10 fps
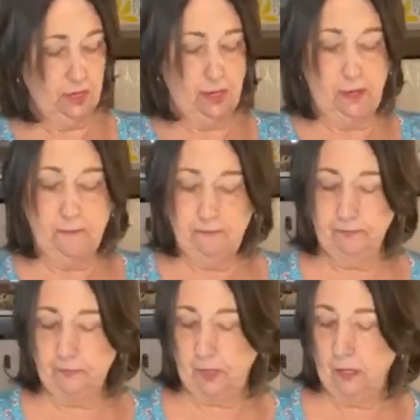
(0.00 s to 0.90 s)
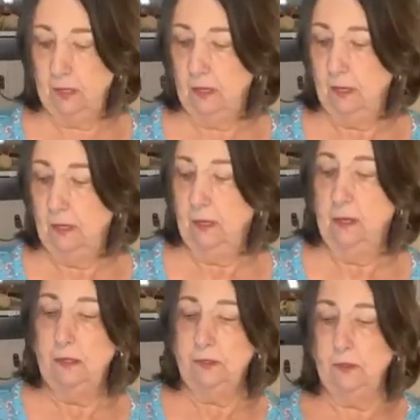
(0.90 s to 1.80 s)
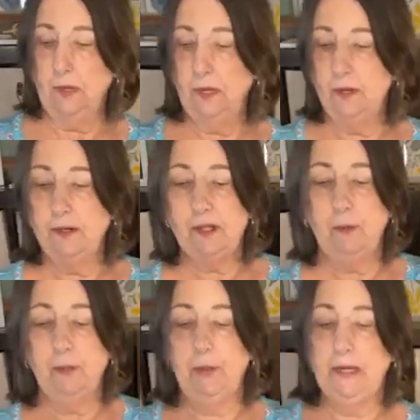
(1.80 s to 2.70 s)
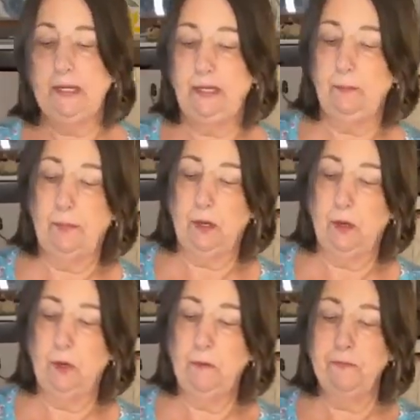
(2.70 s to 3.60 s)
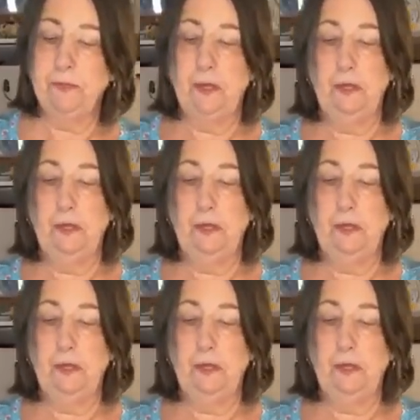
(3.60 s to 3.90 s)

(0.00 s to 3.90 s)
Okay, so here's our pretty little bow.